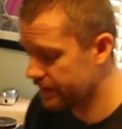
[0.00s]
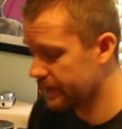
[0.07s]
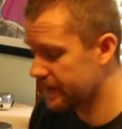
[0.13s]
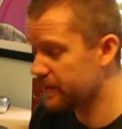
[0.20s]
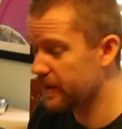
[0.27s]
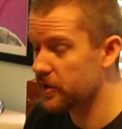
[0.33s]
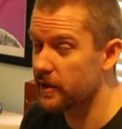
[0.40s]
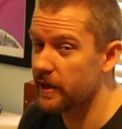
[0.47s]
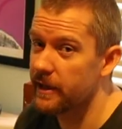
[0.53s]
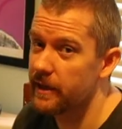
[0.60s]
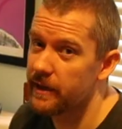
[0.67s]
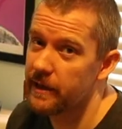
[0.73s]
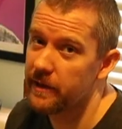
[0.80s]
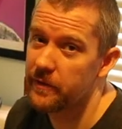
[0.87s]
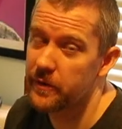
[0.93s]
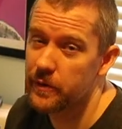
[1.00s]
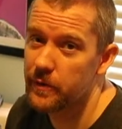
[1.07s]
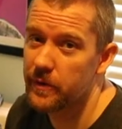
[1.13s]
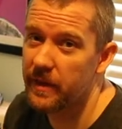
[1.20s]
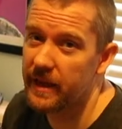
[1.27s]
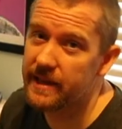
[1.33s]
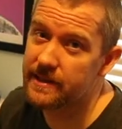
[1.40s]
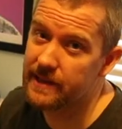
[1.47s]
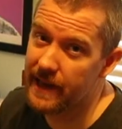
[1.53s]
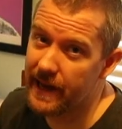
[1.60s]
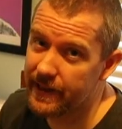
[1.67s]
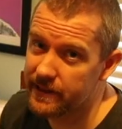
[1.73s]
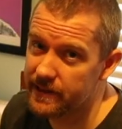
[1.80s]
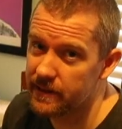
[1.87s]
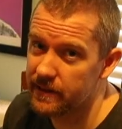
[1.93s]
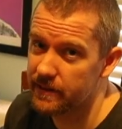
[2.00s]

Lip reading: especially if you do things like